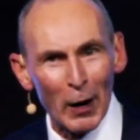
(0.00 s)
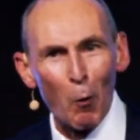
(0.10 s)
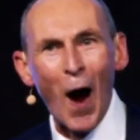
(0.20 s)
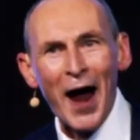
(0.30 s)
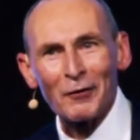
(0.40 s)

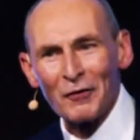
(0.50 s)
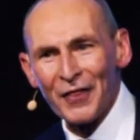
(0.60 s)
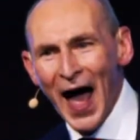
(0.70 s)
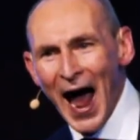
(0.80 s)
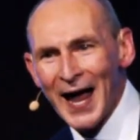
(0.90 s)
aware of
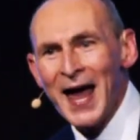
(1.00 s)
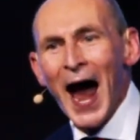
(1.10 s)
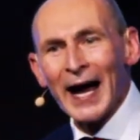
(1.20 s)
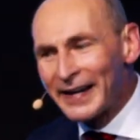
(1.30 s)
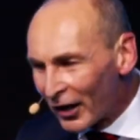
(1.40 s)
that
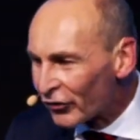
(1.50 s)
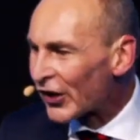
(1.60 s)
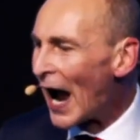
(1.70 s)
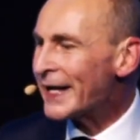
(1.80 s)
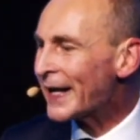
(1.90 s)
and can
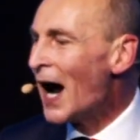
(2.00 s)
take